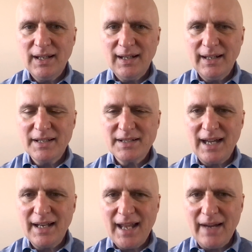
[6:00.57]
It's
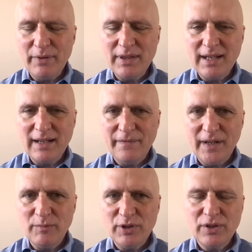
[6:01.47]
got everything a
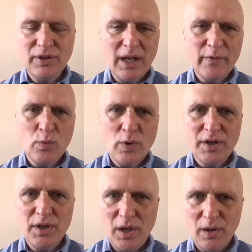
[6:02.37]
family could ever want
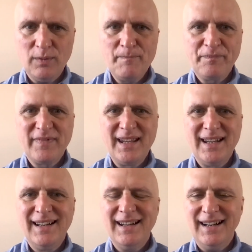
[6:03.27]
to know
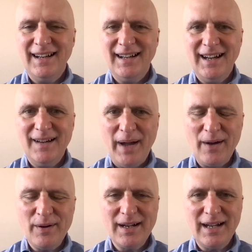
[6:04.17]

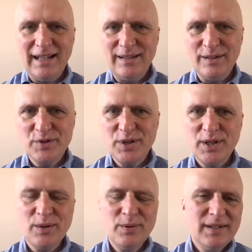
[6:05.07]
about a college.
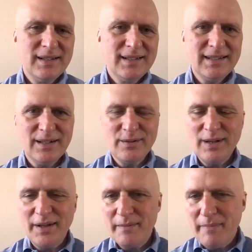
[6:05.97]

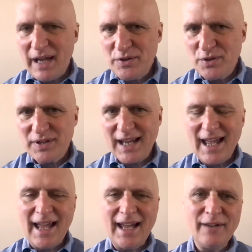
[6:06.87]
The majors they
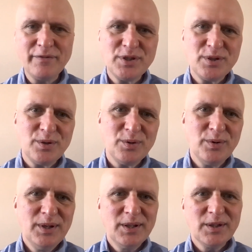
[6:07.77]
have,
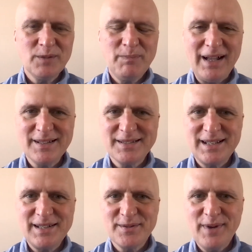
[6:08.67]
to their
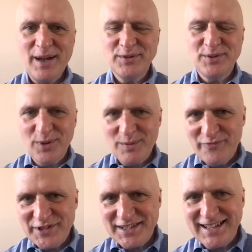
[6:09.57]
policies around
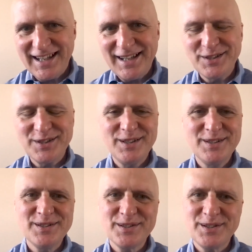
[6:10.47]
dorm
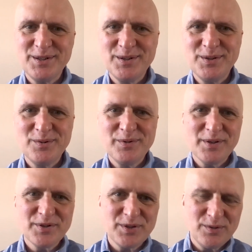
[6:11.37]
visitations, to
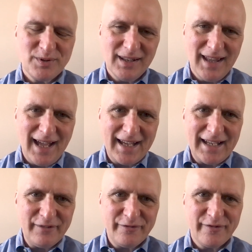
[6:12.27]
their student
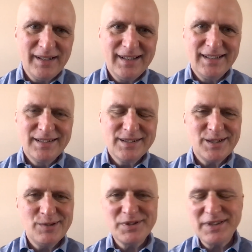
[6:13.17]
life,
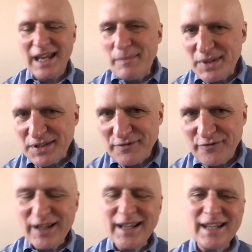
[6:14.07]
to statements
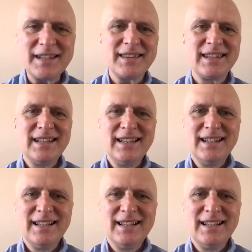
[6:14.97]
of faith.